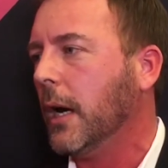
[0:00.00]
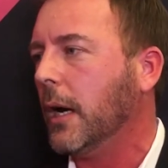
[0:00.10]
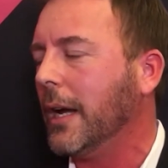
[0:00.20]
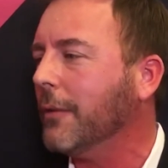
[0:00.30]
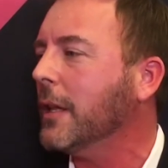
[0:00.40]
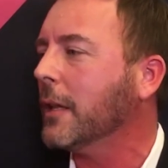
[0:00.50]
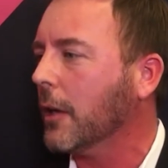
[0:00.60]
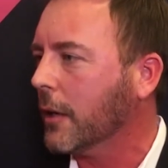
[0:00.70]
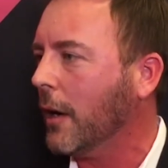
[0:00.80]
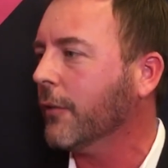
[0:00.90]
Uh, everything that
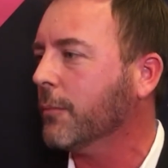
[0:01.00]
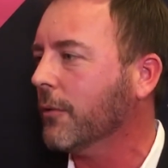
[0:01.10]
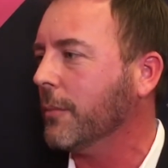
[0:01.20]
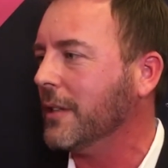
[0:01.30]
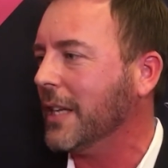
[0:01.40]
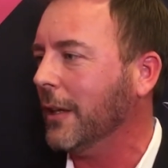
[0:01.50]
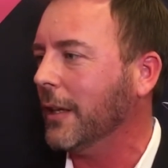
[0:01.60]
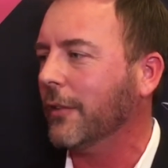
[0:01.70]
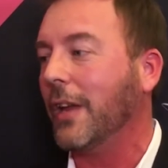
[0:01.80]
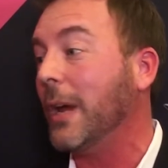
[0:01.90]
our customers have been
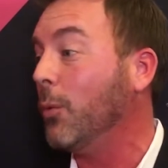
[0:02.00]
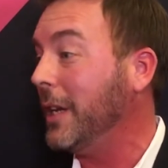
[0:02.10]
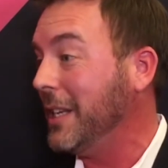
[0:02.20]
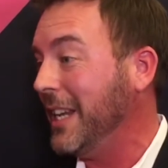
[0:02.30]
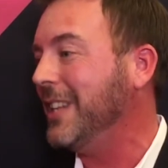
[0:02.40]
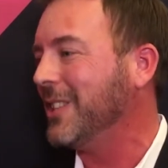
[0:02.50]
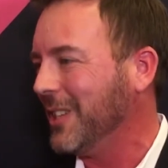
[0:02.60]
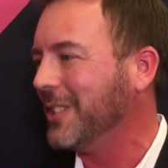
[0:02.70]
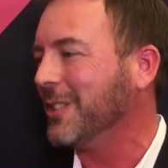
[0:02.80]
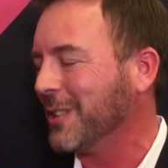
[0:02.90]
telling us, hey, we need
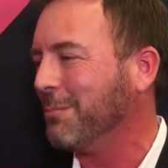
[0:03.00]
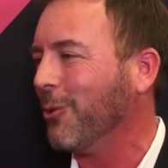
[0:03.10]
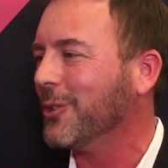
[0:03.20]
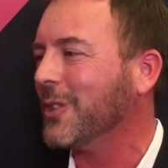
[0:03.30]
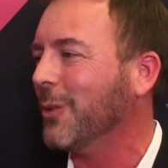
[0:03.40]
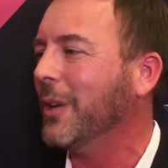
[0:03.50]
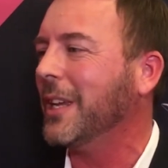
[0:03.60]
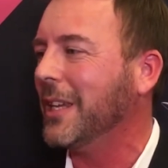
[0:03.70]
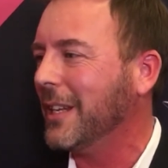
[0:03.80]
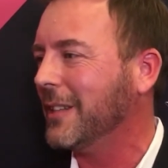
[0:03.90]
to support so that we
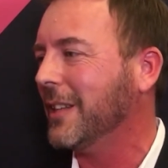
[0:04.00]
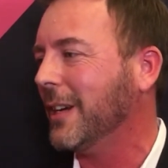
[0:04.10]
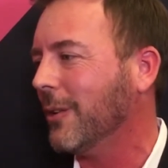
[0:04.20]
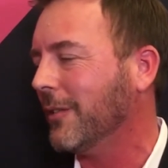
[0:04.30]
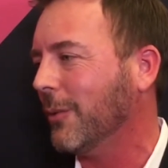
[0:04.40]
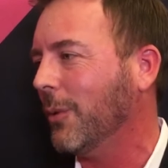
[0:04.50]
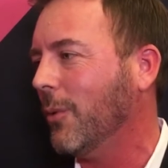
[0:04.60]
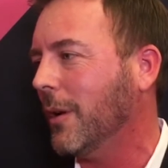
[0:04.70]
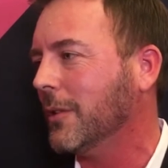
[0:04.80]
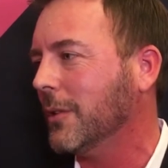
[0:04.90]
can get into the areas that we
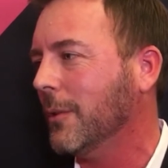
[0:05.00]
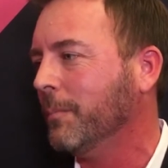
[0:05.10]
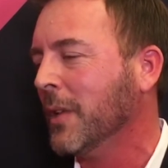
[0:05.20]
want to.